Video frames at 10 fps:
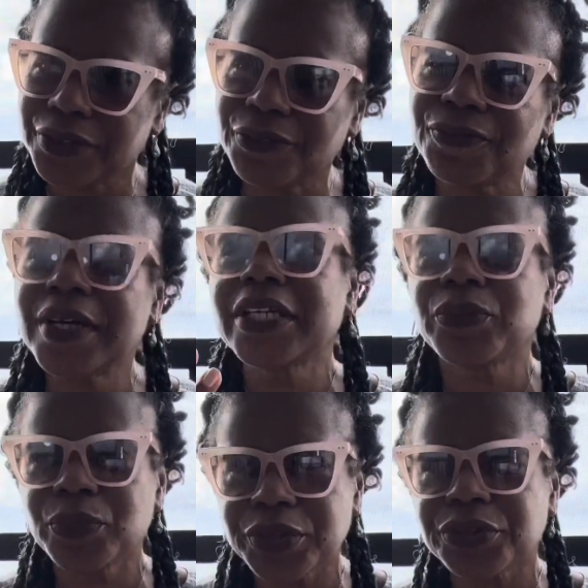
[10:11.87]
You feel
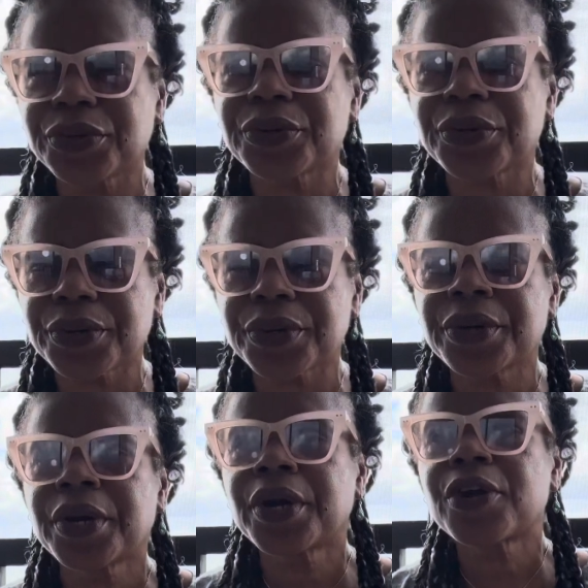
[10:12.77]
it when
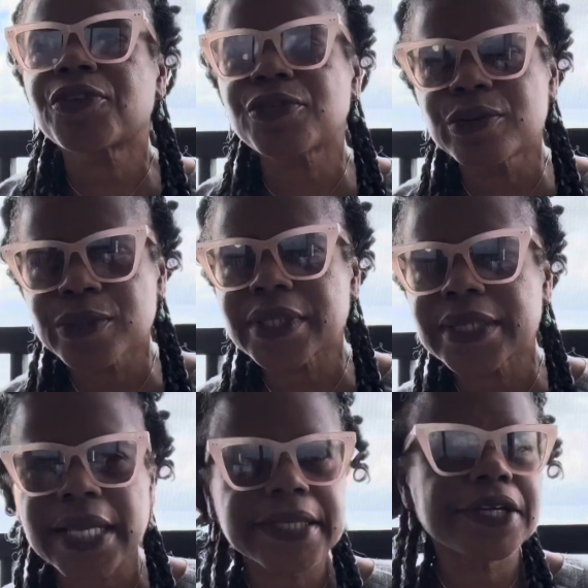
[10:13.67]
you're
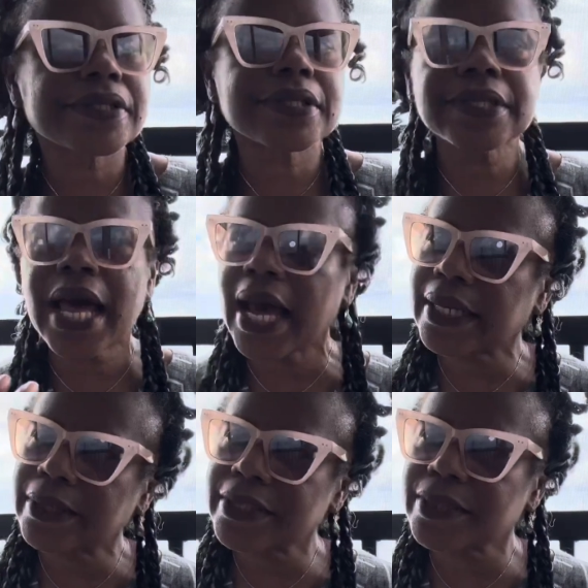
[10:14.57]
cruising that there's
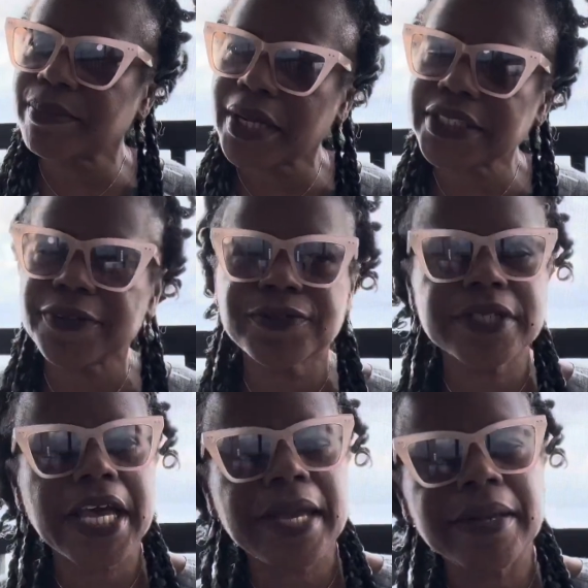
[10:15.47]
not as much
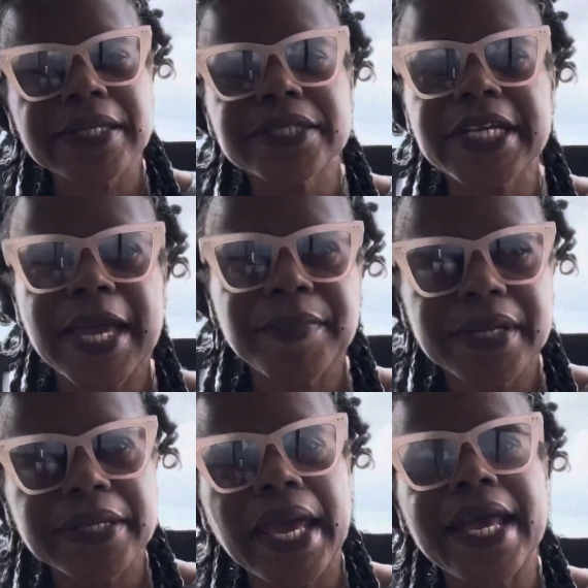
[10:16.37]

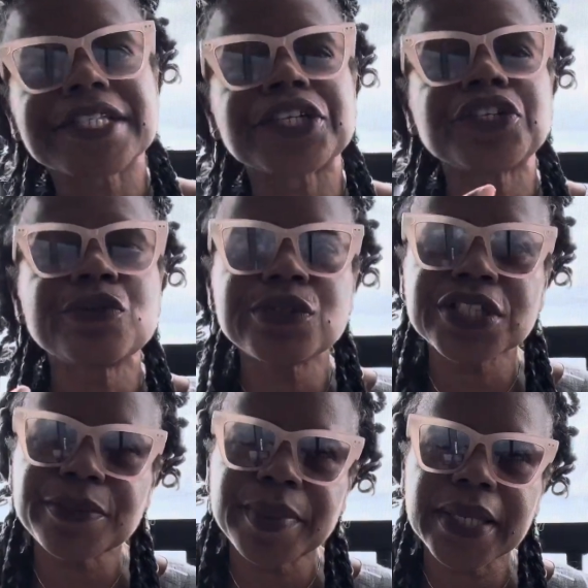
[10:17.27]
entertainment as it
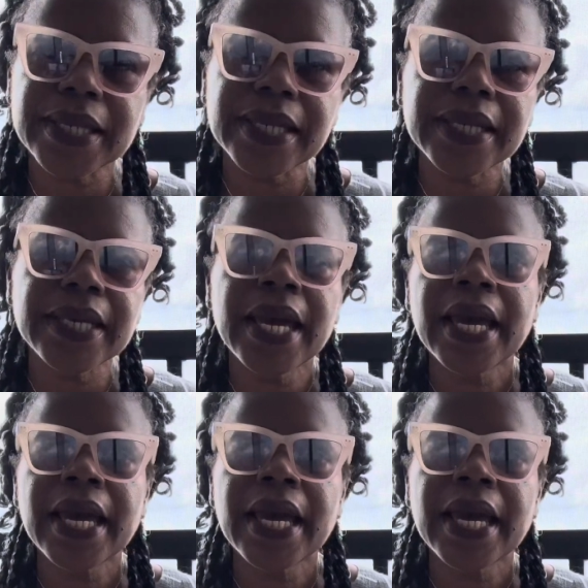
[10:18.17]
used to be,